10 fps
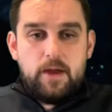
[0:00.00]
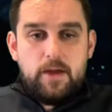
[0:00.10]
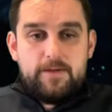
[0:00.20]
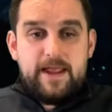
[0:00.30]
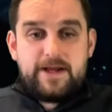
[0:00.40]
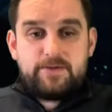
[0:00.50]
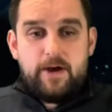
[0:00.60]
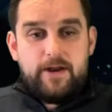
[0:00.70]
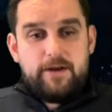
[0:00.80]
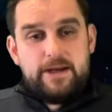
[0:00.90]
Next
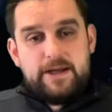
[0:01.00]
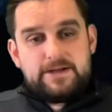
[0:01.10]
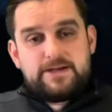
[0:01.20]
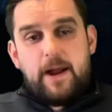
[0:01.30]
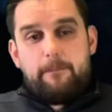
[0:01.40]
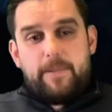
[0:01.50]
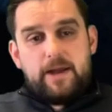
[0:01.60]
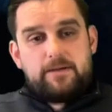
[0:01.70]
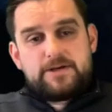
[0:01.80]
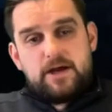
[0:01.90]
one is
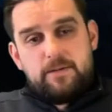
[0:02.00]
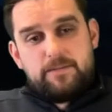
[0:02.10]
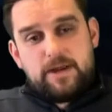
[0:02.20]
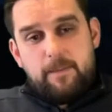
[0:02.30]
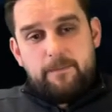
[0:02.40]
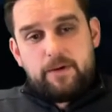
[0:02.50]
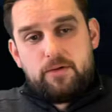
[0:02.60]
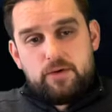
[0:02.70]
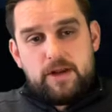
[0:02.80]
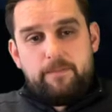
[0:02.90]
dumping. The term dump
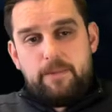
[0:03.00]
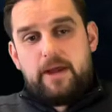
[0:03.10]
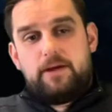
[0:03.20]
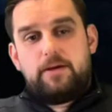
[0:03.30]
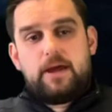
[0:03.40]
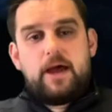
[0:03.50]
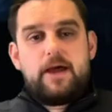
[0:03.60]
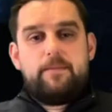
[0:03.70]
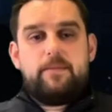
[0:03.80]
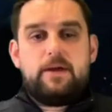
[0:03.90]
or dumping,
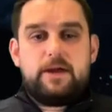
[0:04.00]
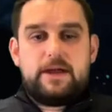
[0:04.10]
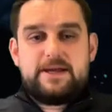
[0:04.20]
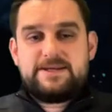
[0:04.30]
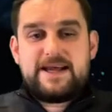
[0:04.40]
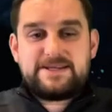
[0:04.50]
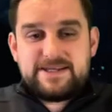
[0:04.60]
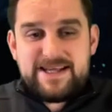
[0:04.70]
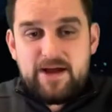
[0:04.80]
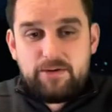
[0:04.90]
it's as it
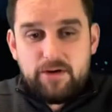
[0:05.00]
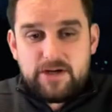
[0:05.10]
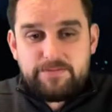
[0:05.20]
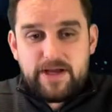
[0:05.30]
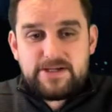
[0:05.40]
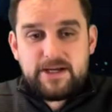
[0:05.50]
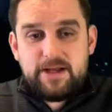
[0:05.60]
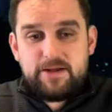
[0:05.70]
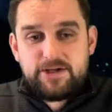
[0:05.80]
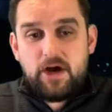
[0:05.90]
sounds, guys. Basically,
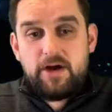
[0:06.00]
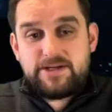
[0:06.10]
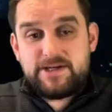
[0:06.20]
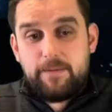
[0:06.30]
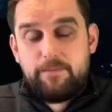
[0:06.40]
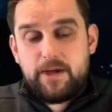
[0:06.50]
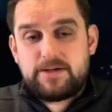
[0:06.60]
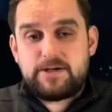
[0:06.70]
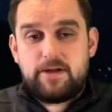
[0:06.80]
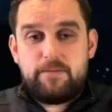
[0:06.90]
the chart is dumping,
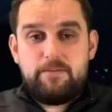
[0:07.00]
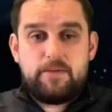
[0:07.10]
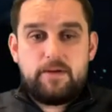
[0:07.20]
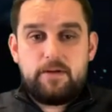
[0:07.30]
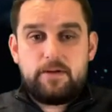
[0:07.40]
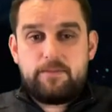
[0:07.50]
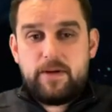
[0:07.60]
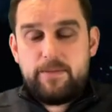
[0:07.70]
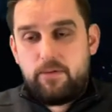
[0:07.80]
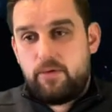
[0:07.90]
so the
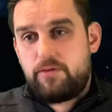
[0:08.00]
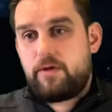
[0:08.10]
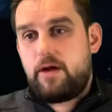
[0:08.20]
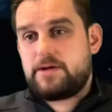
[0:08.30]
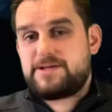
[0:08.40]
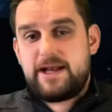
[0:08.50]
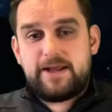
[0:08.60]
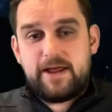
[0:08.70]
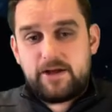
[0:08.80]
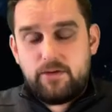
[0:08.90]
people are
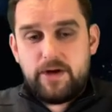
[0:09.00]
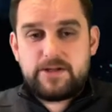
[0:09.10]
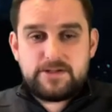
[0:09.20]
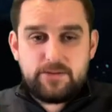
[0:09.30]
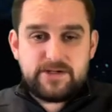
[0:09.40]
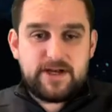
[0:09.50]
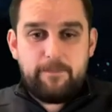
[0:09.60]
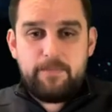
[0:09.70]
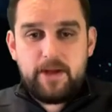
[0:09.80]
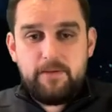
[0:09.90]
selling their coins, so it's
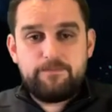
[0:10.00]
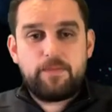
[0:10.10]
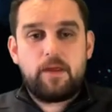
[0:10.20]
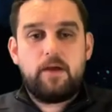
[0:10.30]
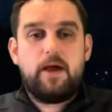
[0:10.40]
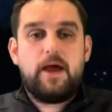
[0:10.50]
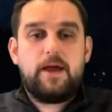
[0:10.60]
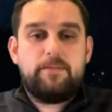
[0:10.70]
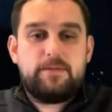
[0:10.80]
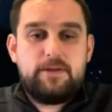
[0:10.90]
dumping.
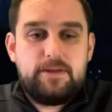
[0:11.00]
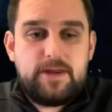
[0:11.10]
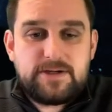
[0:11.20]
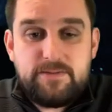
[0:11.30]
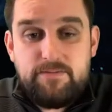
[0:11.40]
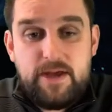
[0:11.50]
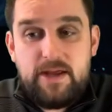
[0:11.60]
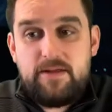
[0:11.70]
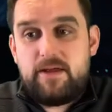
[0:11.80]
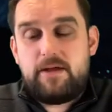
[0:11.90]
Doesn't
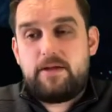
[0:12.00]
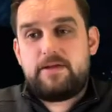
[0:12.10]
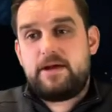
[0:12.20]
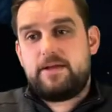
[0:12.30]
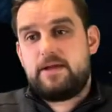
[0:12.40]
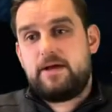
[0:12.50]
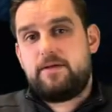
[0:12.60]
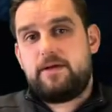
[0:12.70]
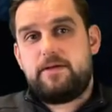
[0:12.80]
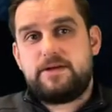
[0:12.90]
mean
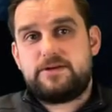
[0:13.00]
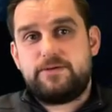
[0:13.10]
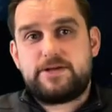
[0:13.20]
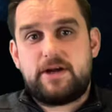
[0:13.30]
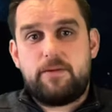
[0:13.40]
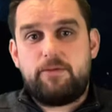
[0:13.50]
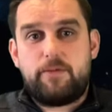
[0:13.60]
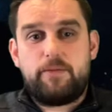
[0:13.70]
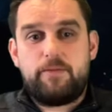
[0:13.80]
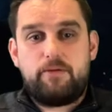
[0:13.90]
that there's a particular
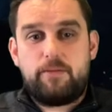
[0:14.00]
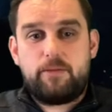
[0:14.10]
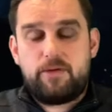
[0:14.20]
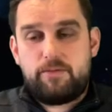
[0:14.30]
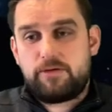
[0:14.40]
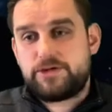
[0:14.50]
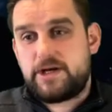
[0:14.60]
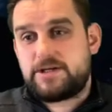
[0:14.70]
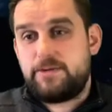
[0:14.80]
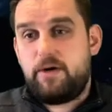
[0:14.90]
problem with the
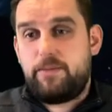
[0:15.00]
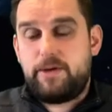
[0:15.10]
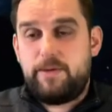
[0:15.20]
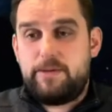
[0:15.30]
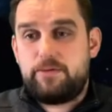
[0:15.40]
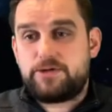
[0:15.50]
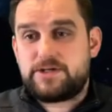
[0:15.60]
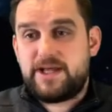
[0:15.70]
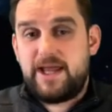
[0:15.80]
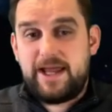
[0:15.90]
project. It might be people
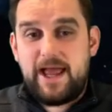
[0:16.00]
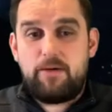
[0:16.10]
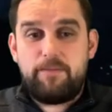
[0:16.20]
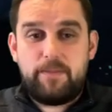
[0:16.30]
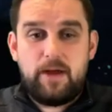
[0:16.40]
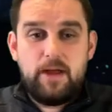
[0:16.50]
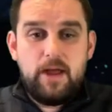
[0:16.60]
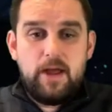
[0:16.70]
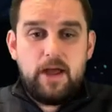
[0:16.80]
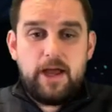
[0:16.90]
just getting out, but
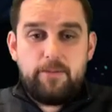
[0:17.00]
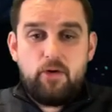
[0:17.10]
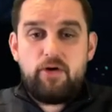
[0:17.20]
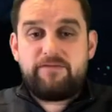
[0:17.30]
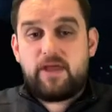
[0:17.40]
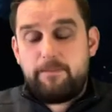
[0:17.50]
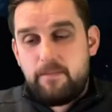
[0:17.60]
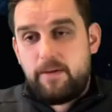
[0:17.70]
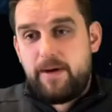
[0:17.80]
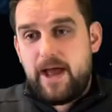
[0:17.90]
or I've dumped
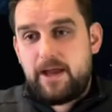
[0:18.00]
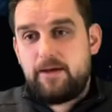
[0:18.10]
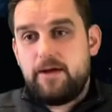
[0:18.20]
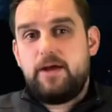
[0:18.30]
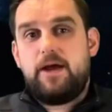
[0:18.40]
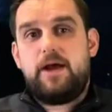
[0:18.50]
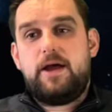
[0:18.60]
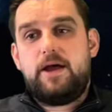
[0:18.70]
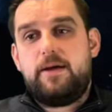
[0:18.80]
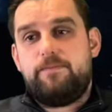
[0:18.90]
my bag.
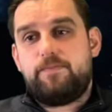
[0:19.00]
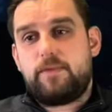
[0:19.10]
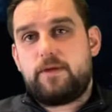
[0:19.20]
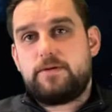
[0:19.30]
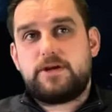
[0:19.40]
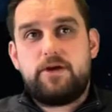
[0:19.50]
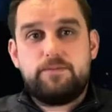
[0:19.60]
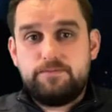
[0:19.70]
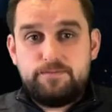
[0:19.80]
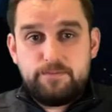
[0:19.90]
So
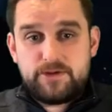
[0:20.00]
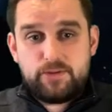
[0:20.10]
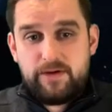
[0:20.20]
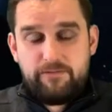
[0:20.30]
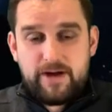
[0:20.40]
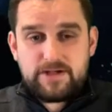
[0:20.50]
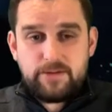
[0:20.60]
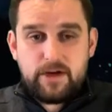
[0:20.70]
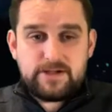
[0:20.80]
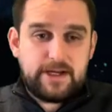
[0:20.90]
between friends, I
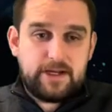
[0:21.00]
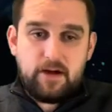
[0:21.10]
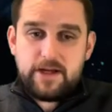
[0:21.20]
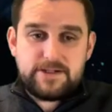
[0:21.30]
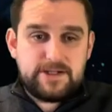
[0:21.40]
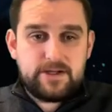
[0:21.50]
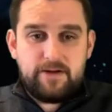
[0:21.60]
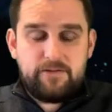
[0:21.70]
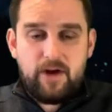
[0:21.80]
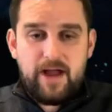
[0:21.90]
might say, guys, listen,
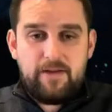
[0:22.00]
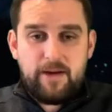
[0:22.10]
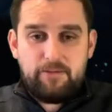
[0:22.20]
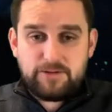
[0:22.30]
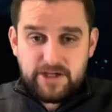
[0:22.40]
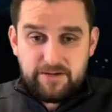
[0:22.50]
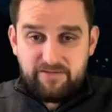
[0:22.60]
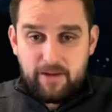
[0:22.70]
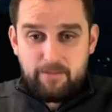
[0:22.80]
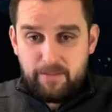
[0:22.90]
I've got out of that project, I've
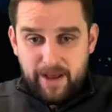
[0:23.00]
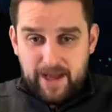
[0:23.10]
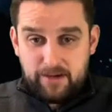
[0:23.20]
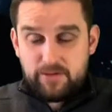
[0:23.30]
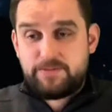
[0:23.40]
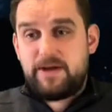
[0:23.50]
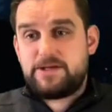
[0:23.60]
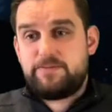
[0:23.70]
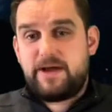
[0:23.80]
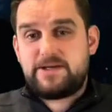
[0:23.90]
dumped my bag, which
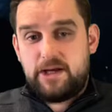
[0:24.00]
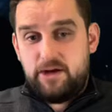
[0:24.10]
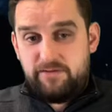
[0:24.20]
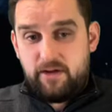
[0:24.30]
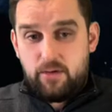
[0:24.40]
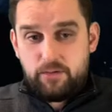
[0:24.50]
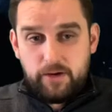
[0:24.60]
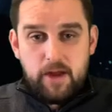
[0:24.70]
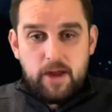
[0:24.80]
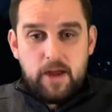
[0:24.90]
means you've sold.
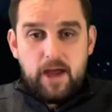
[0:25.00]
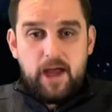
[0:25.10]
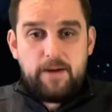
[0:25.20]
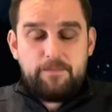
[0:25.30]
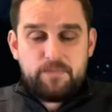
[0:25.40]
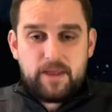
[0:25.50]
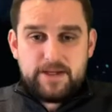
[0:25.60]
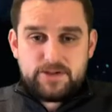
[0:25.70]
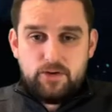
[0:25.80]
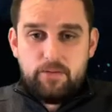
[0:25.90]

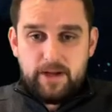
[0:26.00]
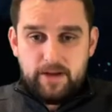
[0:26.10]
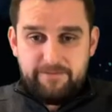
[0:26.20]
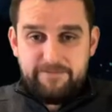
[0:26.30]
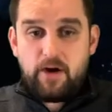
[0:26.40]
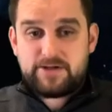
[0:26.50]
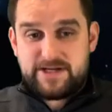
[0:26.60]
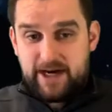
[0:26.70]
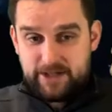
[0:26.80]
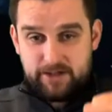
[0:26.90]
It's normally a fast
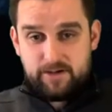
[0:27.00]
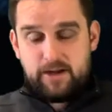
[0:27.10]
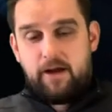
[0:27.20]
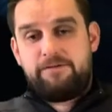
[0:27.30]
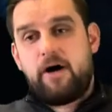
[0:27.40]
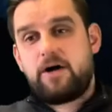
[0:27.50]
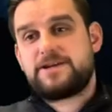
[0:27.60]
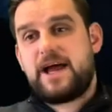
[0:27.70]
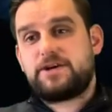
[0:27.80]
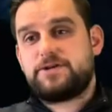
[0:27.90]

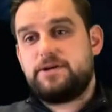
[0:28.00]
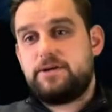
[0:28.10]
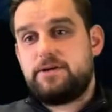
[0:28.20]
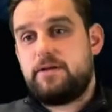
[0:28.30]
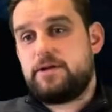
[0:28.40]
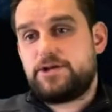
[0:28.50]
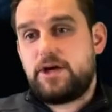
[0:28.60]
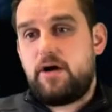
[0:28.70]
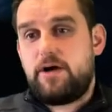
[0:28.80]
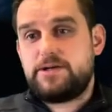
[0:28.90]
action that the
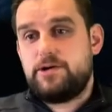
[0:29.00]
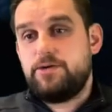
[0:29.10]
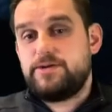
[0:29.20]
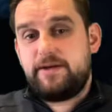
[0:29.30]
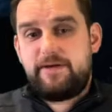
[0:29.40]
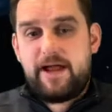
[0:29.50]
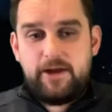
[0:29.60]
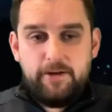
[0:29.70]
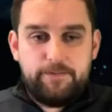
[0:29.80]
chart is losing value.